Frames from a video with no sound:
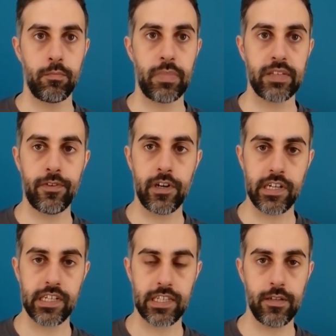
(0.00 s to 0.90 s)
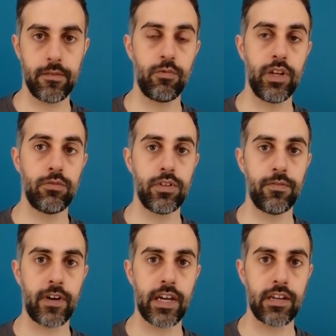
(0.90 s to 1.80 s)
But first, we need to
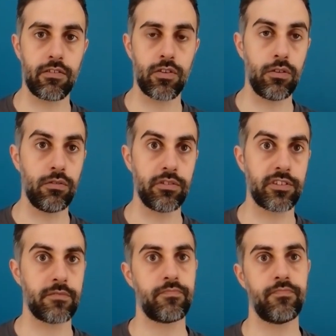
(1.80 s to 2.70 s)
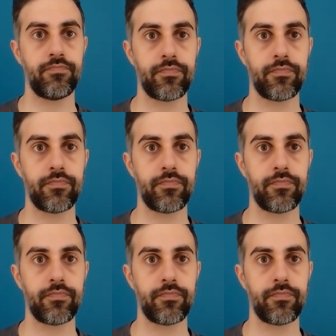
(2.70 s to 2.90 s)
define our goals.